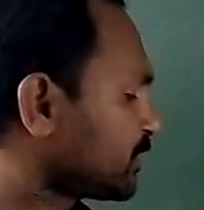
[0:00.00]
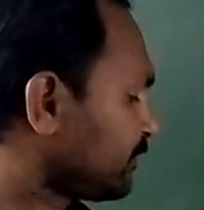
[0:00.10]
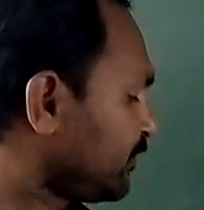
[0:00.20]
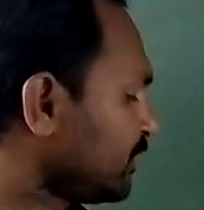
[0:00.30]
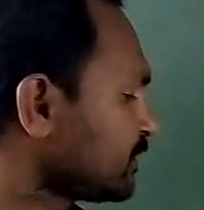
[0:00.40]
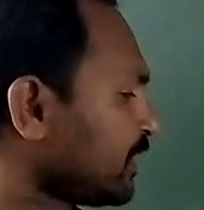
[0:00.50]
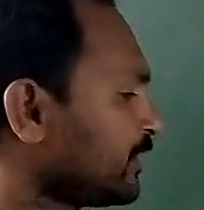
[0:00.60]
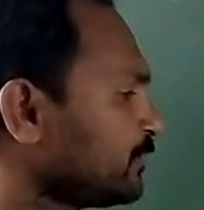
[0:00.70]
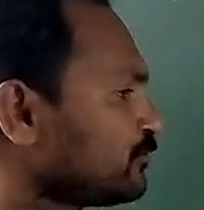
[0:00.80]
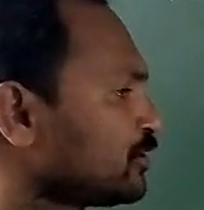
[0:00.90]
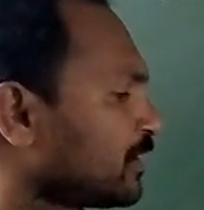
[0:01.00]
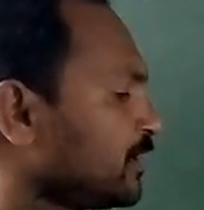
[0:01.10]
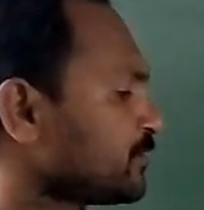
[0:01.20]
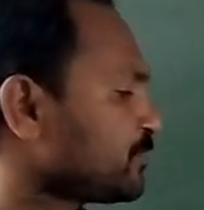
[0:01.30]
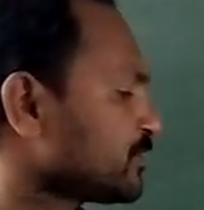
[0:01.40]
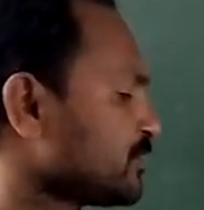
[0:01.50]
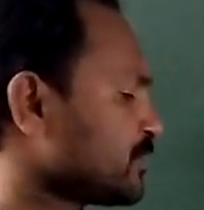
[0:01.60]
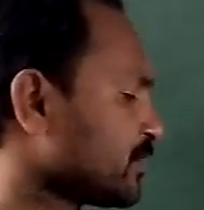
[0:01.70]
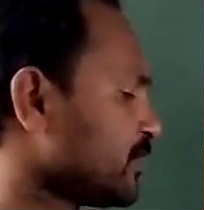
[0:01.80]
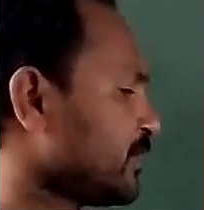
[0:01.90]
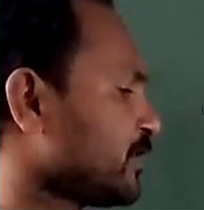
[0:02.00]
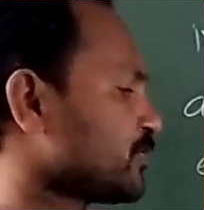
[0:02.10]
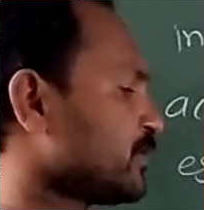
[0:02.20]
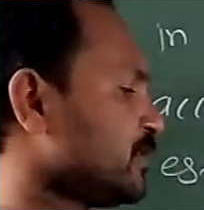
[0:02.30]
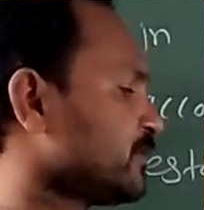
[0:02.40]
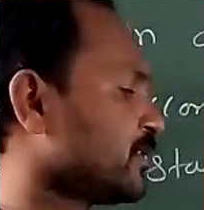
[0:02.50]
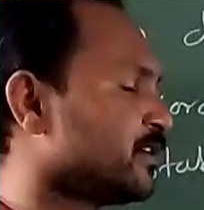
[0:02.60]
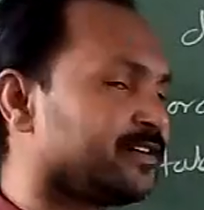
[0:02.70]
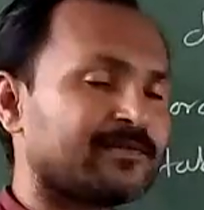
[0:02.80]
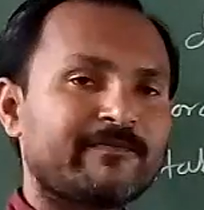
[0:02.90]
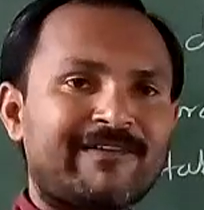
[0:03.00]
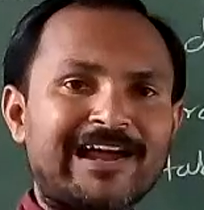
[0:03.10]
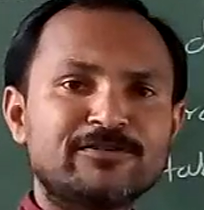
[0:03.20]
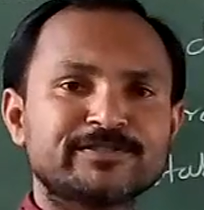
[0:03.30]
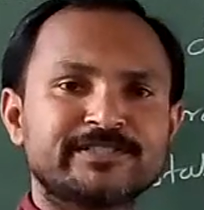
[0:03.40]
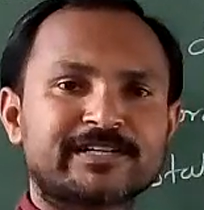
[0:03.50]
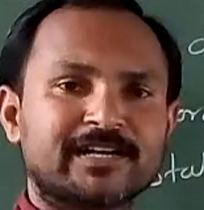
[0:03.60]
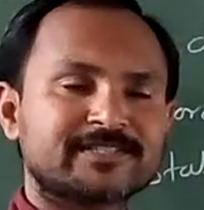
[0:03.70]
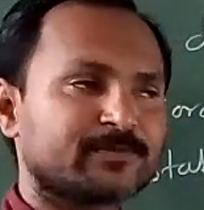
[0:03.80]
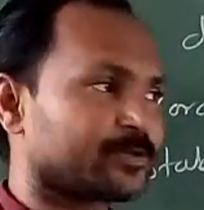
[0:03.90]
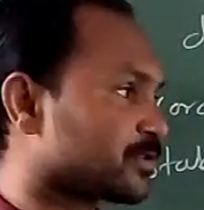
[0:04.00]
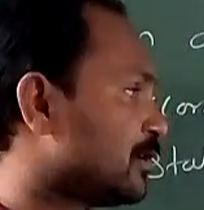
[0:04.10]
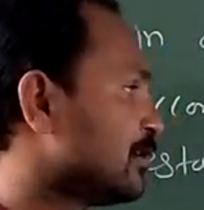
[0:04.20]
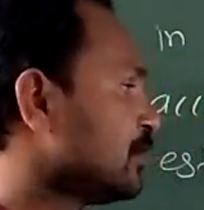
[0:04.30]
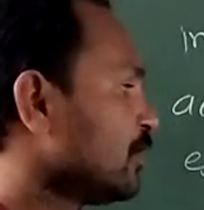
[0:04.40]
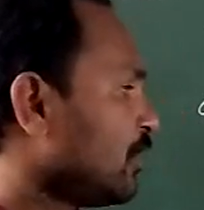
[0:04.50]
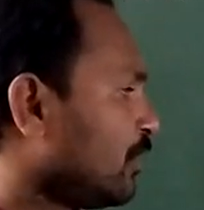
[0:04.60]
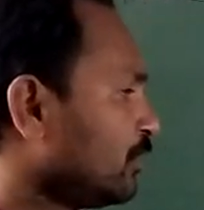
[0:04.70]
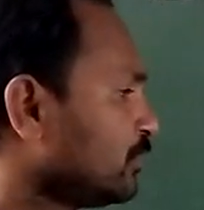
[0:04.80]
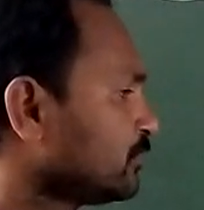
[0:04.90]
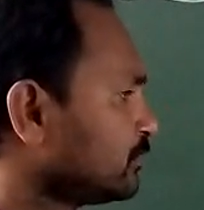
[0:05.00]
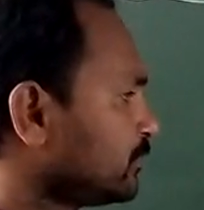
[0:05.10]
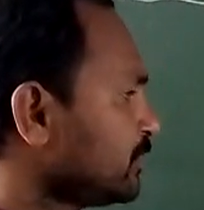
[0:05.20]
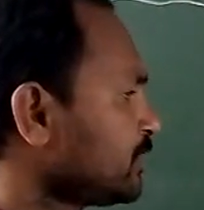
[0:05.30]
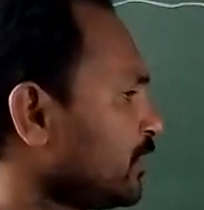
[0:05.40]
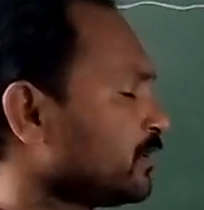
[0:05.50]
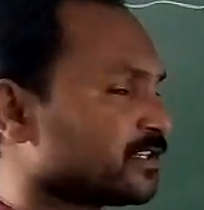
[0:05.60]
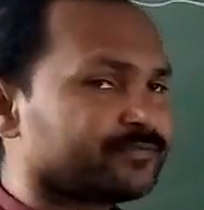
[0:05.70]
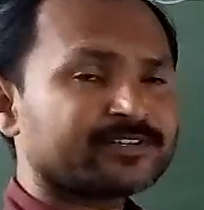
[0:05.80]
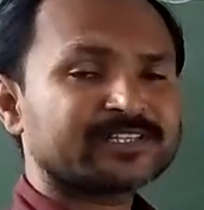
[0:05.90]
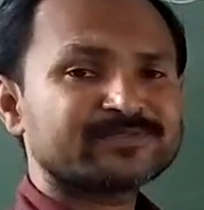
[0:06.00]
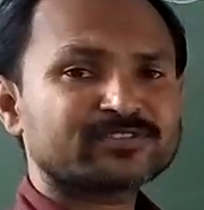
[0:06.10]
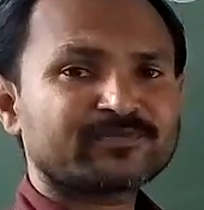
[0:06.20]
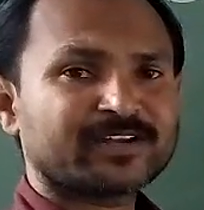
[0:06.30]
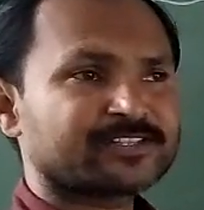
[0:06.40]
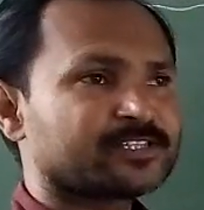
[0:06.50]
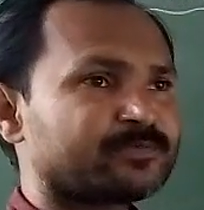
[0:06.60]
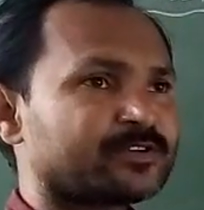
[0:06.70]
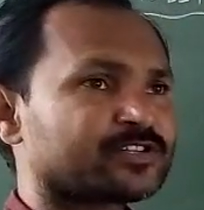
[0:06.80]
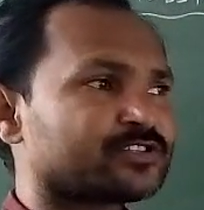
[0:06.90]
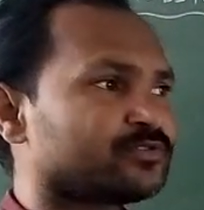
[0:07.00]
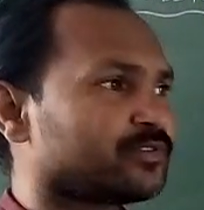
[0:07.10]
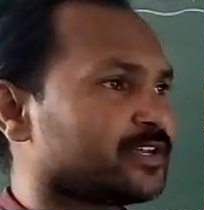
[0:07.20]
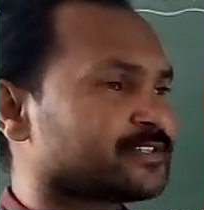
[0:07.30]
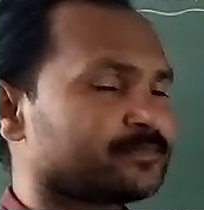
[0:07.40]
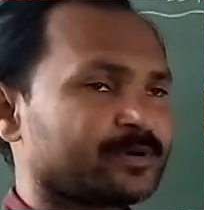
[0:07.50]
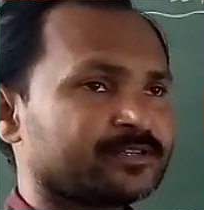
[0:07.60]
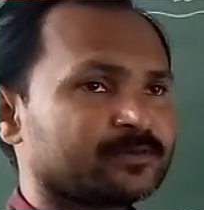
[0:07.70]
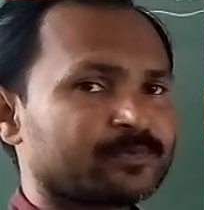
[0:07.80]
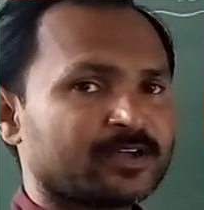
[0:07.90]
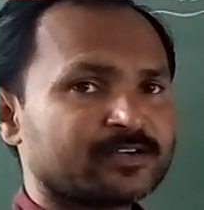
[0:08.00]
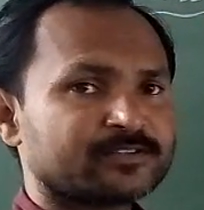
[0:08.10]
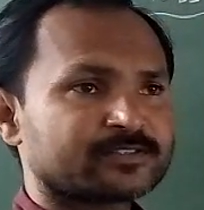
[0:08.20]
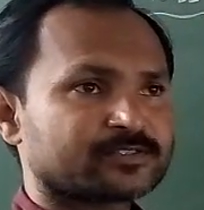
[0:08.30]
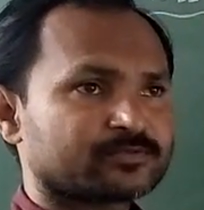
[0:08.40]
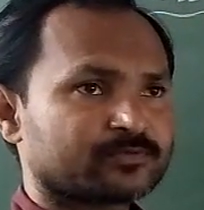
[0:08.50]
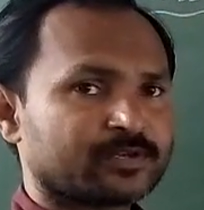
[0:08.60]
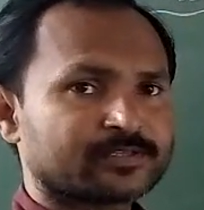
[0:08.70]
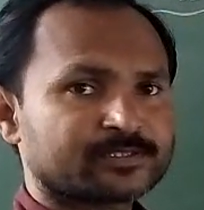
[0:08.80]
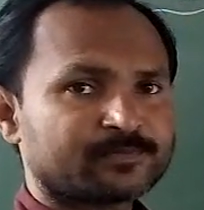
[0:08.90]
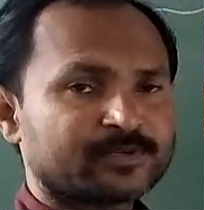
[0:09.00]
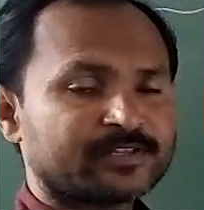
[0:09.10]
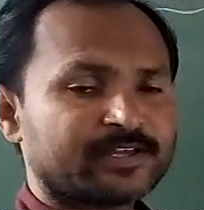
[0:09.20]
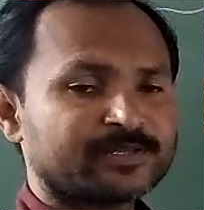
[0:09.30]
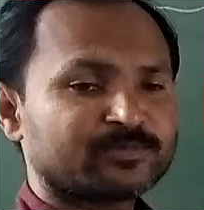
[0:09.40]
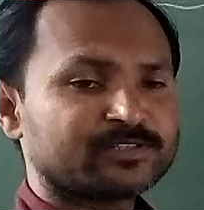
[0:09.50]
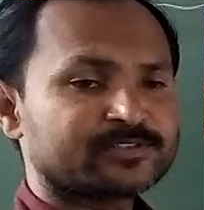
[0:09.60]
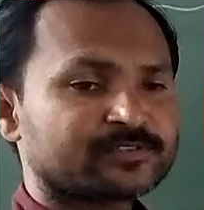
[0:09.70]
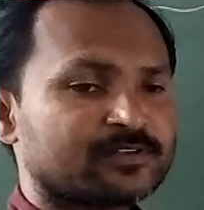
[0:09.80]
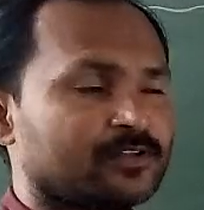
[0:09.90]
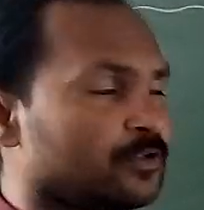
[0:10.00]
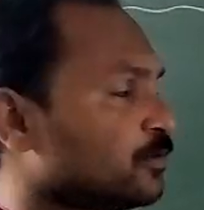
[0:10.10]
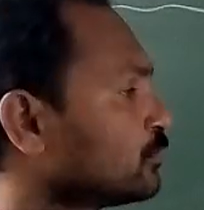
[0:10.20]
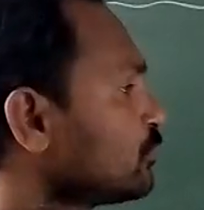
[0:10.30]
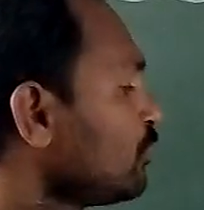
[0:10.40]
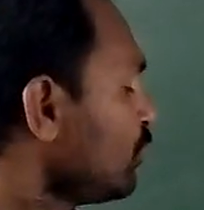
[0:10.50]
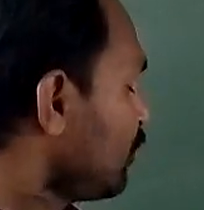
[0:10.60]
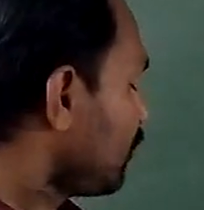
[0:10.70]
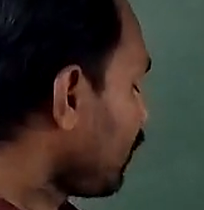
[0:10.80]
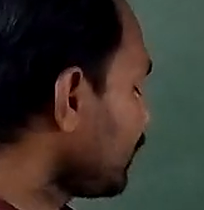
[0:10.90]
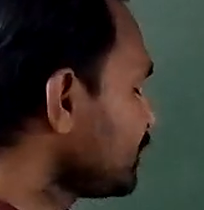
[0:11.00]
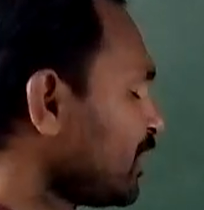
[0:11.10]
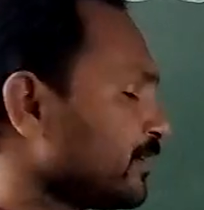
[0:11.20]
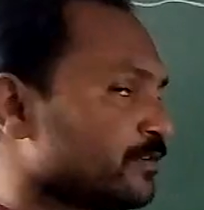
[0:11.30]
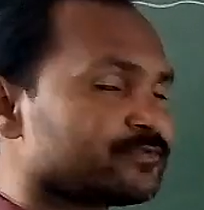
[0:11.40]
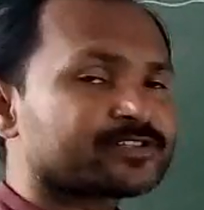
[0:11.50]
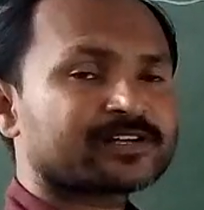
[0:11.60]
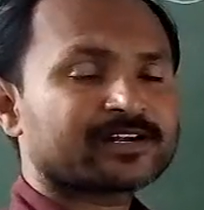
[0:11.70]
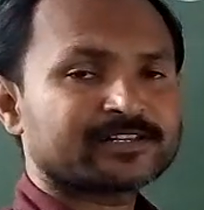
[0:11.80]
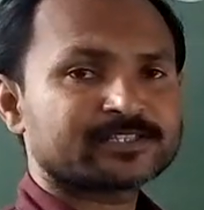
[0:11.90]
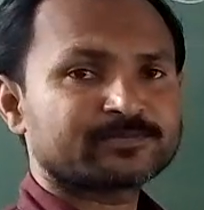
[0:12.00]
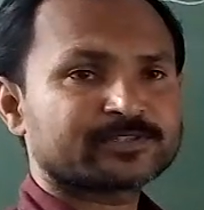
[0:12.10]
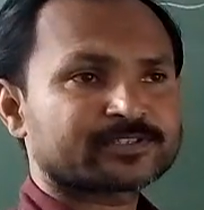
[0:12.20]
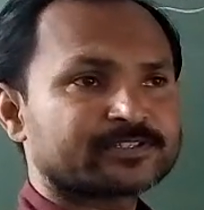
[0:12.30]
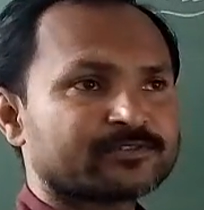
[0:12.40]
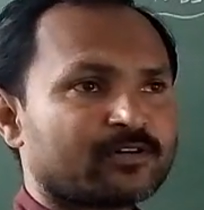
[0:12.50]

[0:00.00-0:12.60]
First artificial classification, second natural, third phylogenetic classification. These are the different types of classification to classify the plants, to classify the animals. So what is the artificial classification?